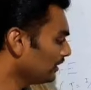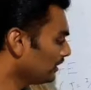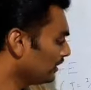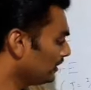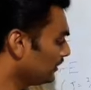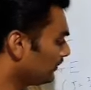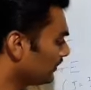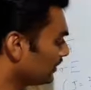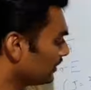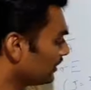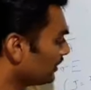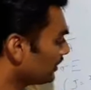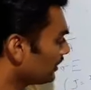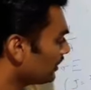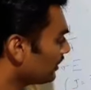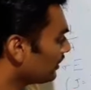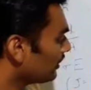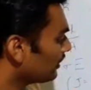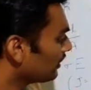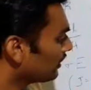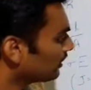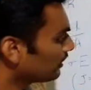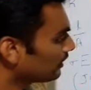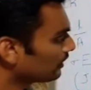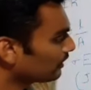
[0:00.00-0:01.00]
Even
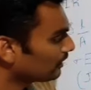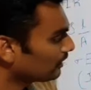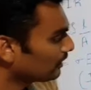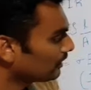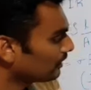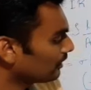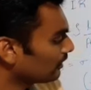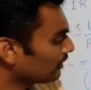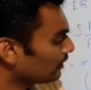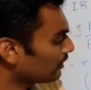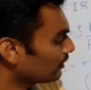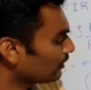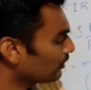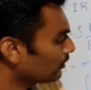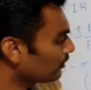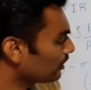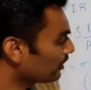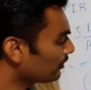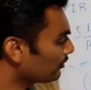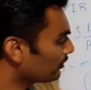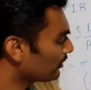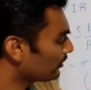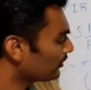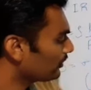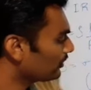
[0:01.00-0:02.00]
here rho
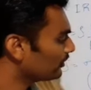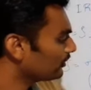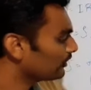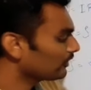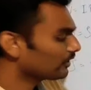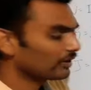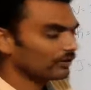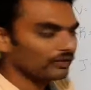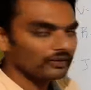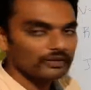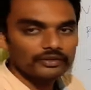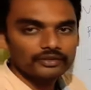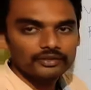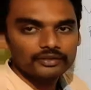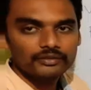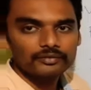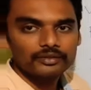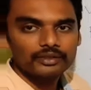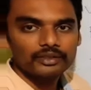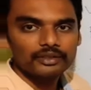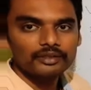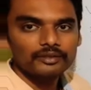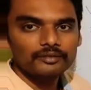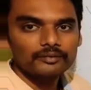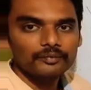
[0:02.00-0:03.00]
represents
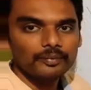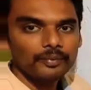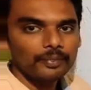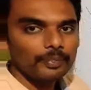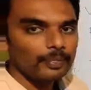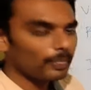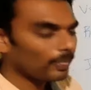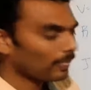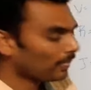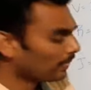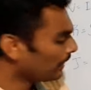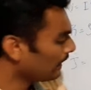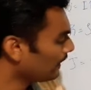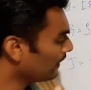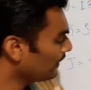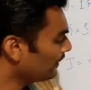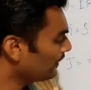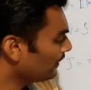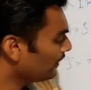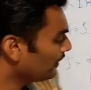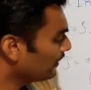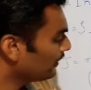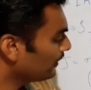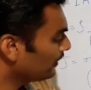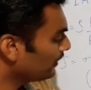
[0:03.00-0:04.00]
resistivity.
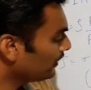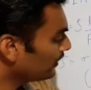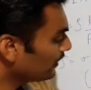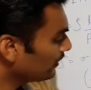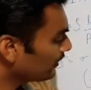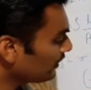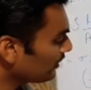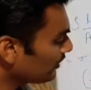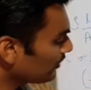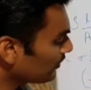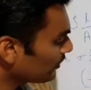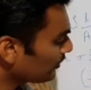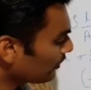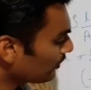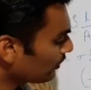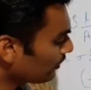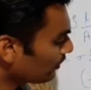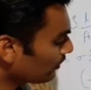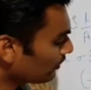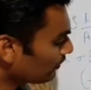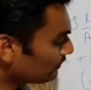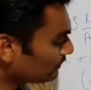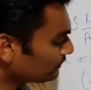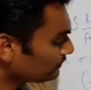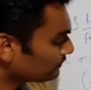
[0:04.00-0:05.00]
Here this
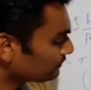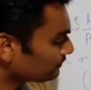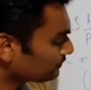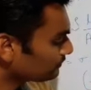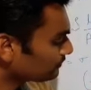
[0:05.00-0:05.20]
rho,